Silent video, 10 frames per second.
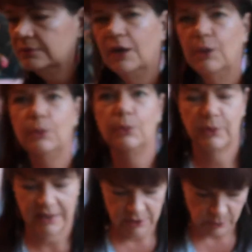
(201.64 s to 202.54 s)

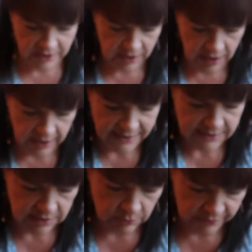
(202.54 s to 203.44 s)
Oh, dokie. Let's
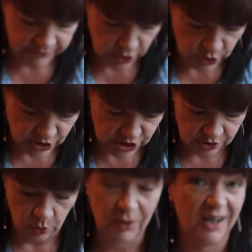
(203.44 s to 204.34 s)
see what we've
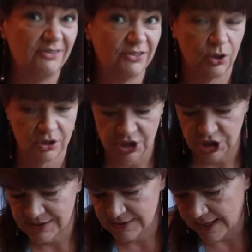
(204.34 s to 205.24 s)
got, or what I've got,
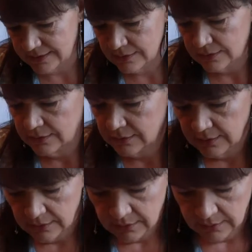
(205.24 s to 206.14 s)

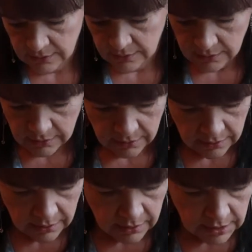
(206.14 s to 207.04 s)
I should say.
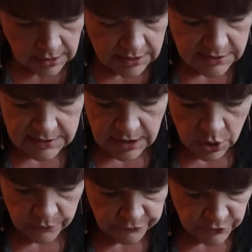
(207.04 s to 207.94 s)

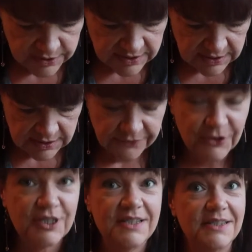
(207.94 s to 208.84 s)
So, first things
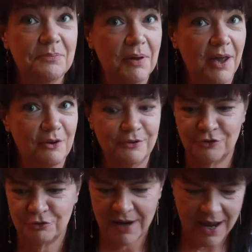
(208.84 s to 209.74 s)
first is a pair of
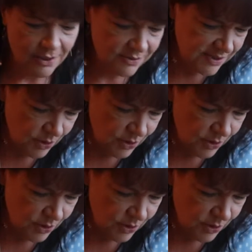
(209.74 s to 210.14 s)
trousers.